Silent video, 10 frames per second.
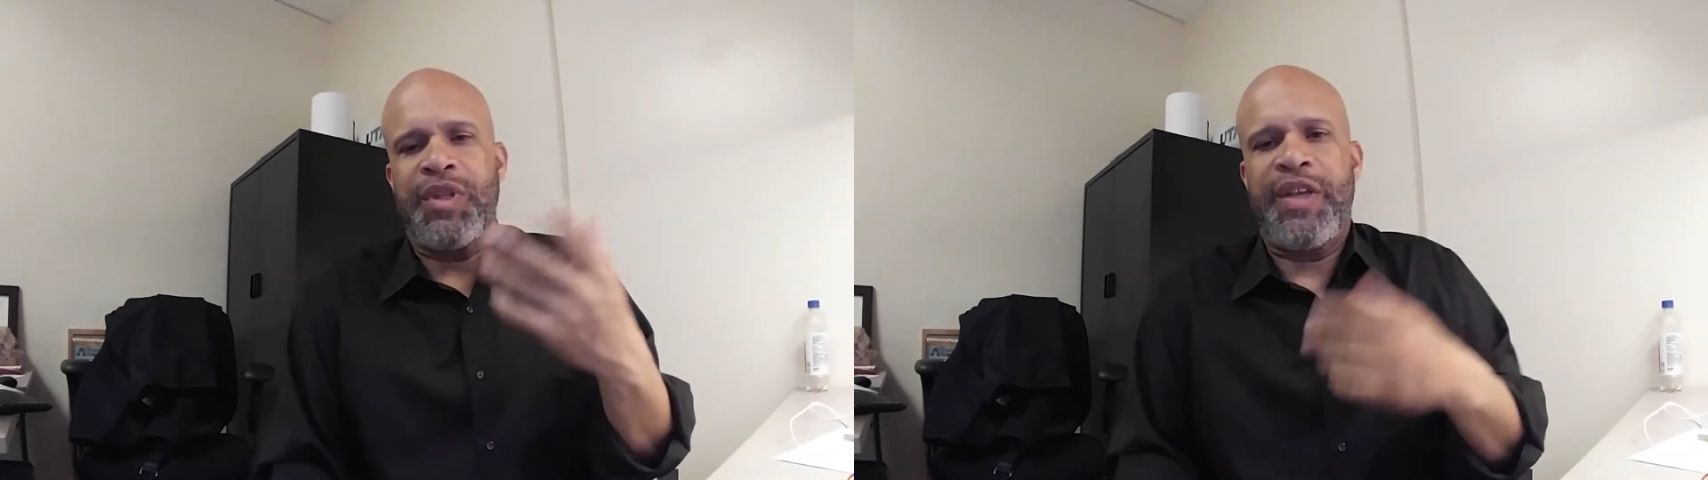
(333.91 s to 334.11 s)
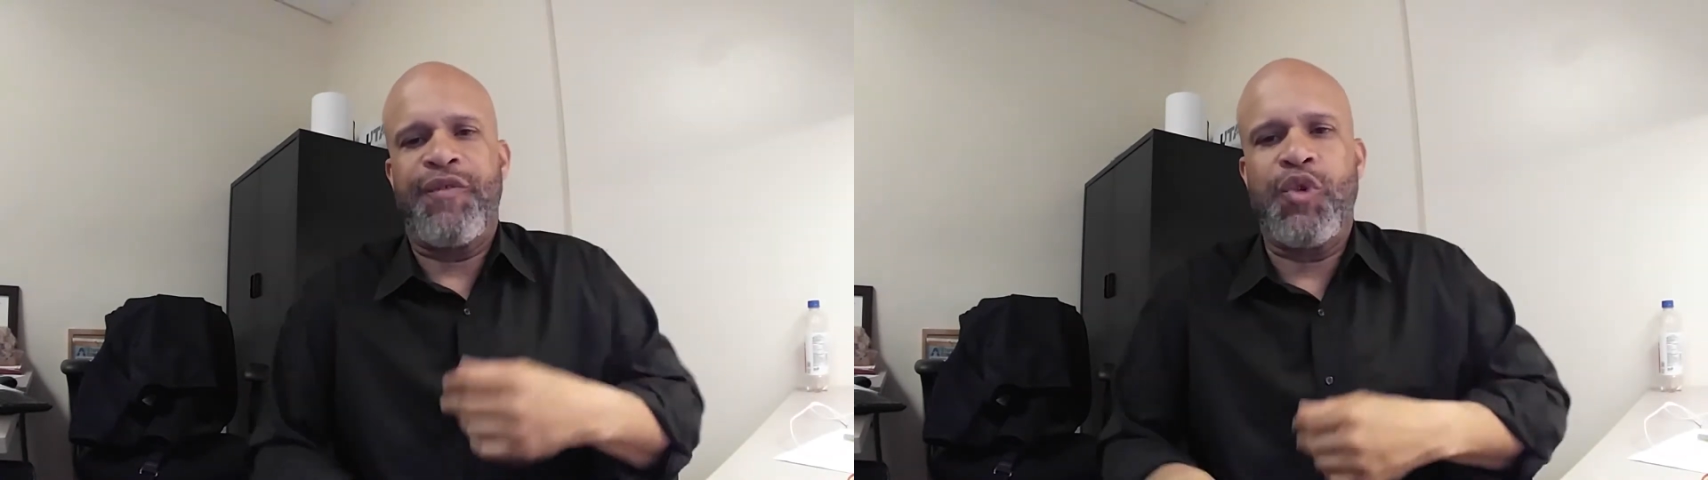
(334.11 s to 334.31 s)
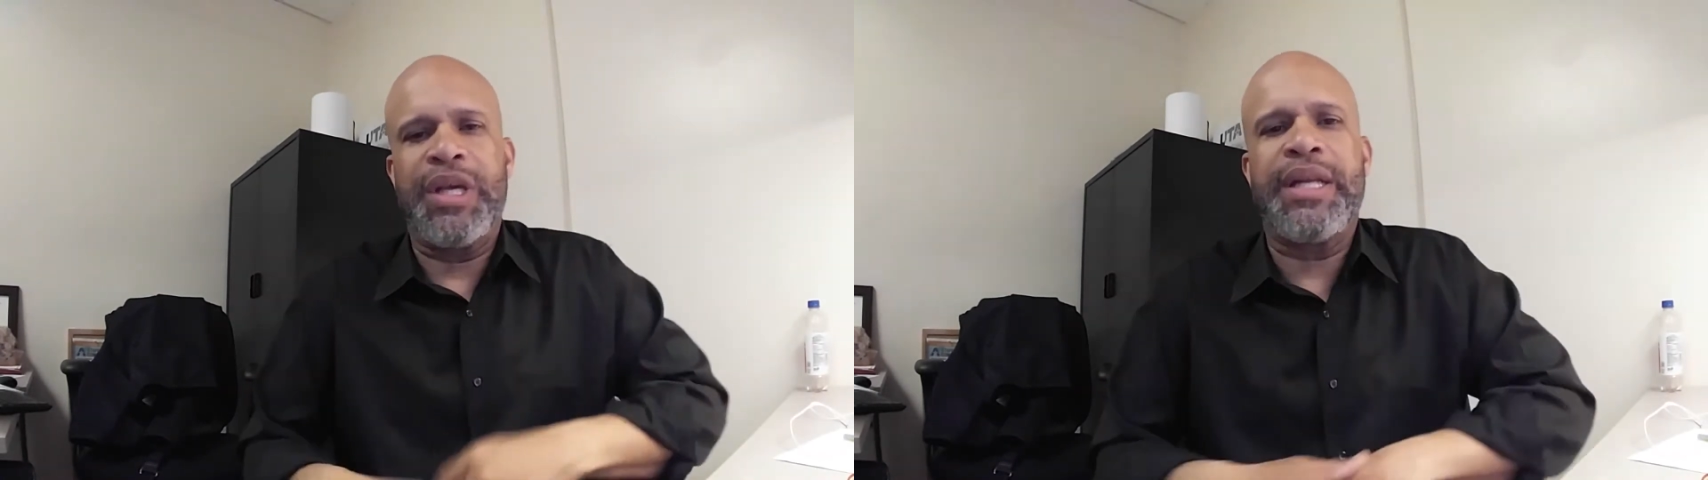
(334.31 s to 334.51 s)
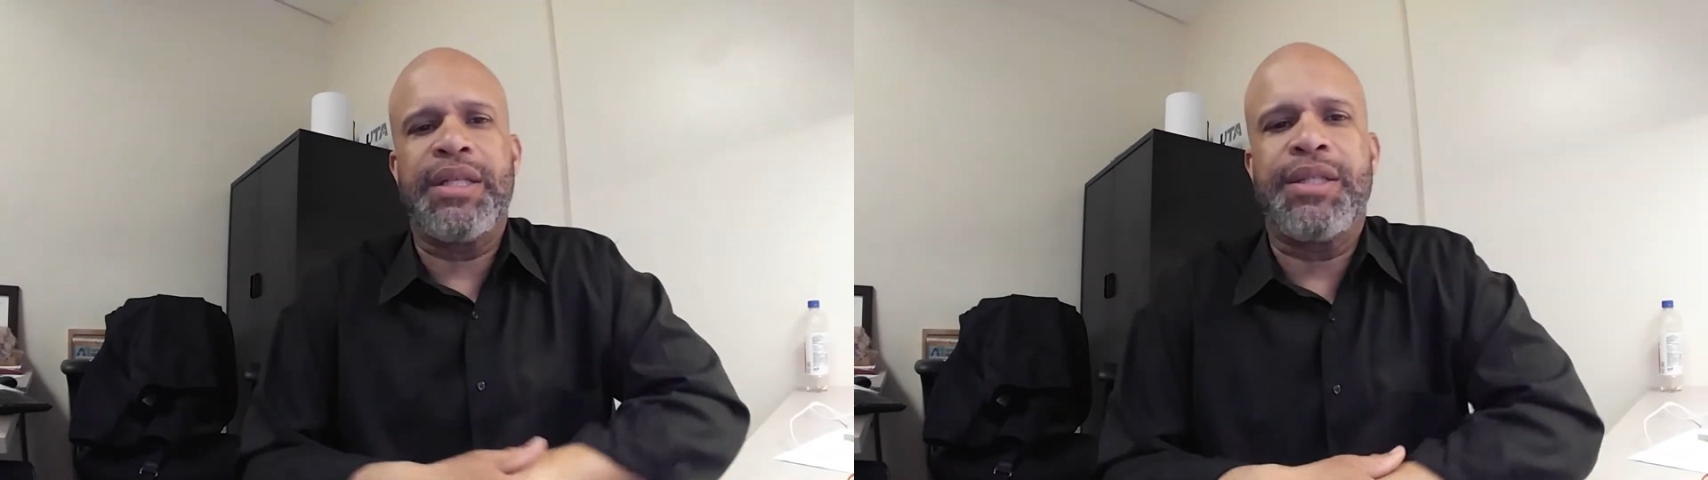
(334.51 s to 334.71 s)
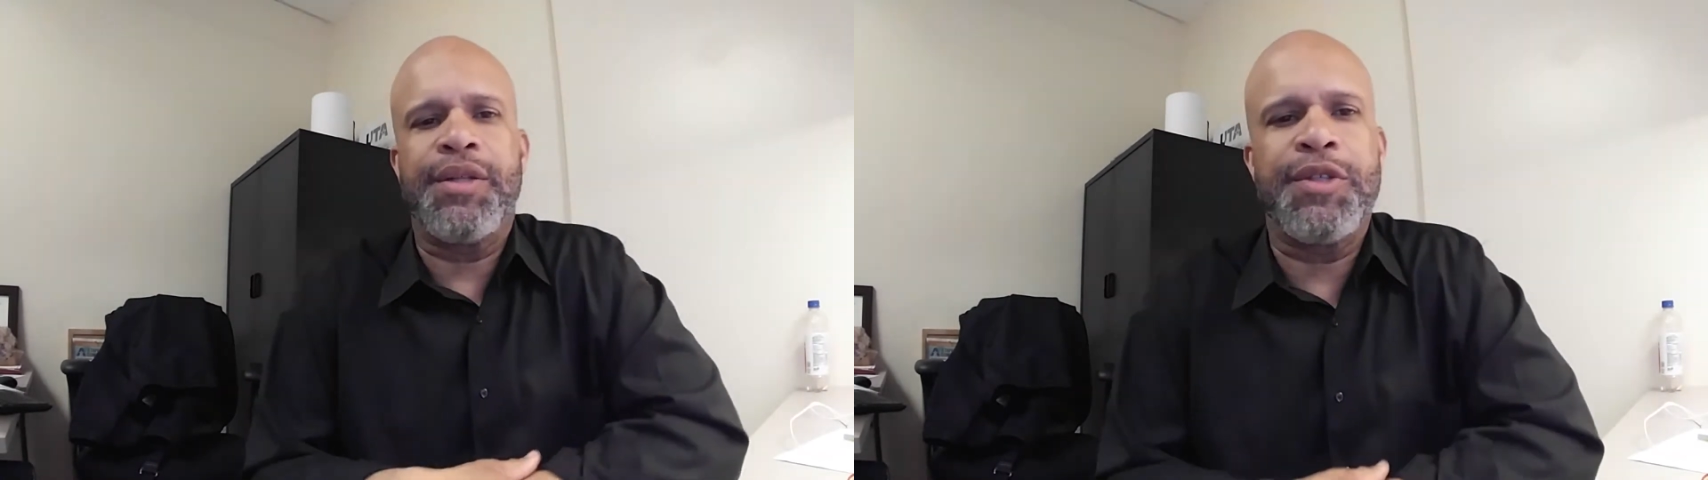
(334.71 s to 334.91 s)
If you get
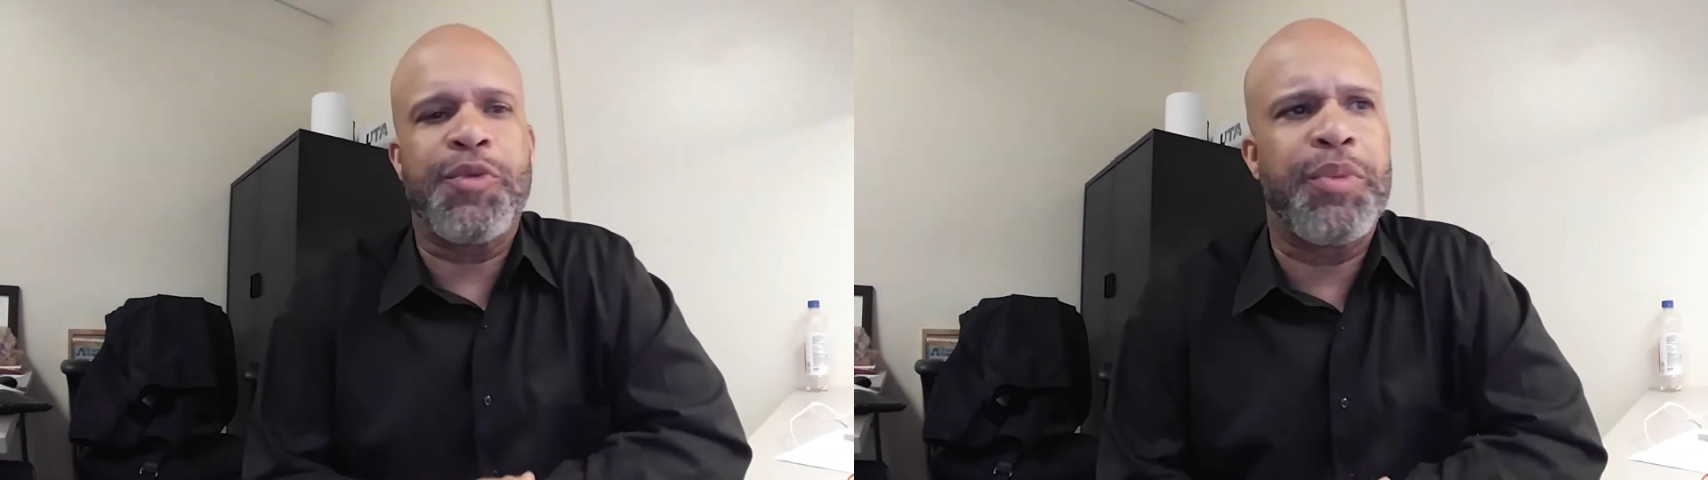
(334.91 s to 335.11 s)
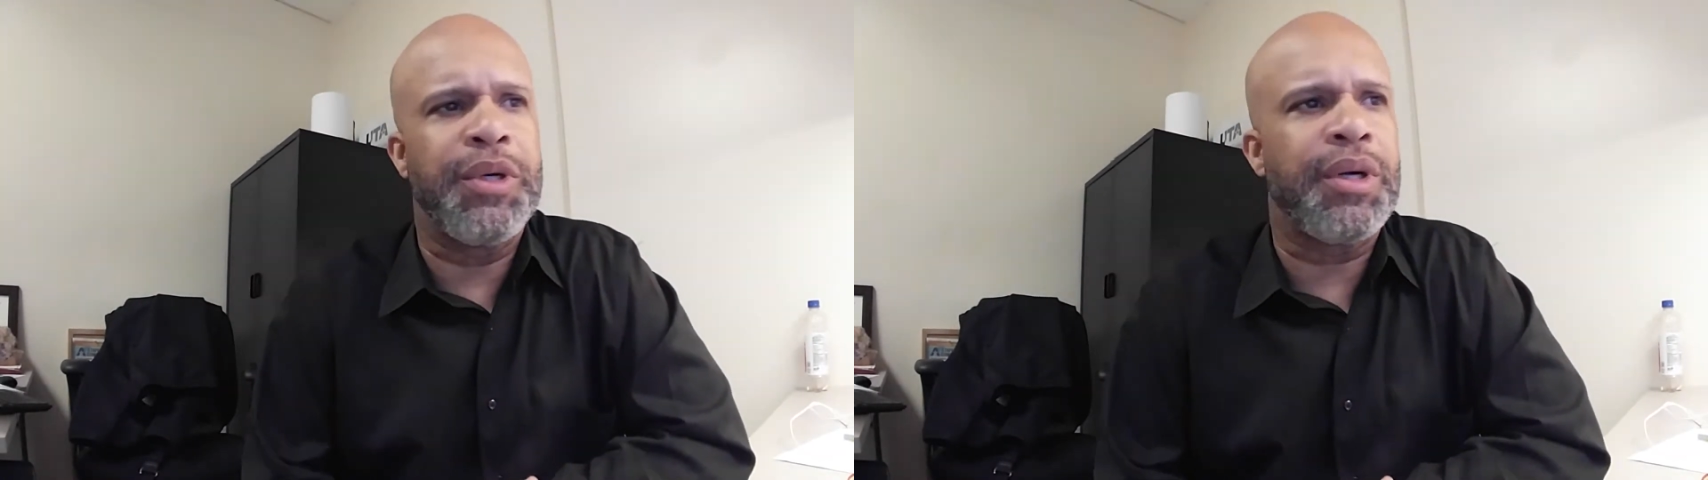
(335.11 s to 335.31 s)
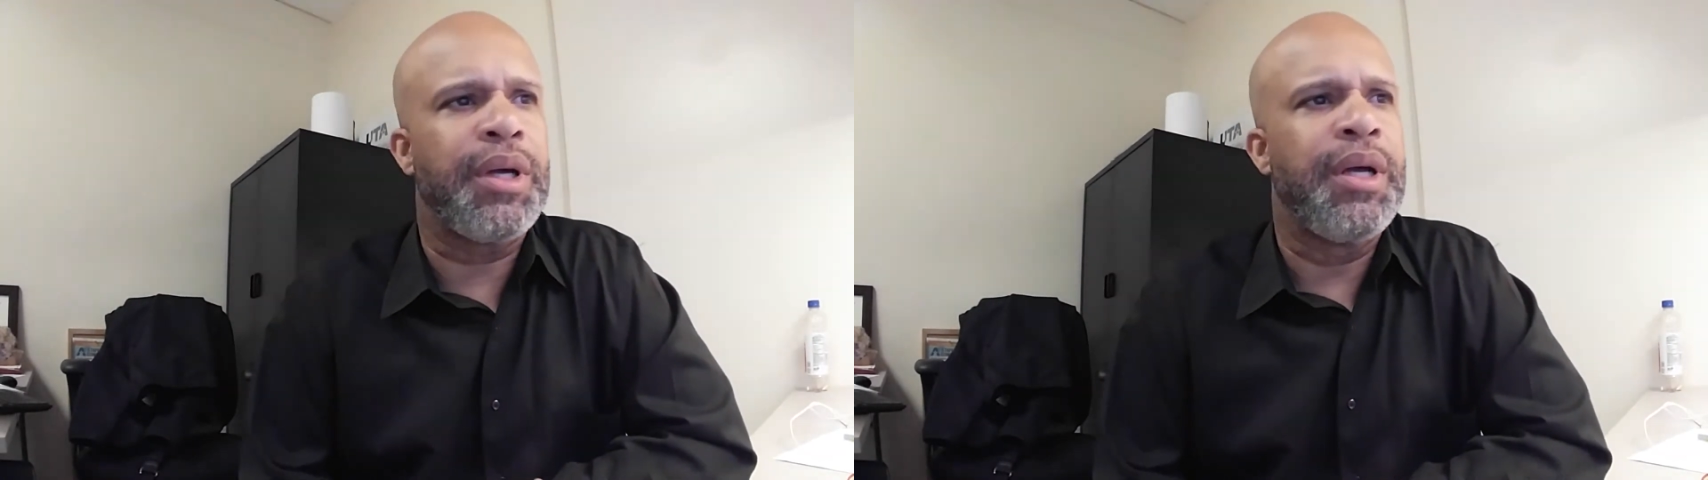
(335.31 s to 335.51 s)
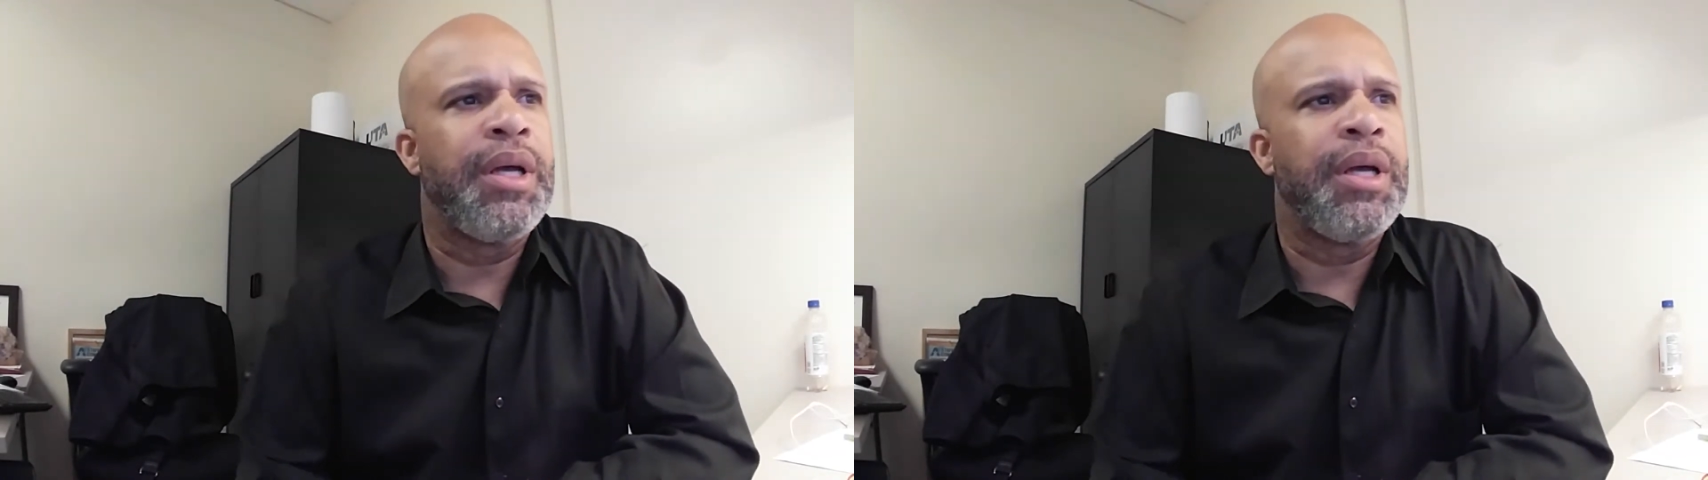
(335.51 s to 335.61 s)
into this book,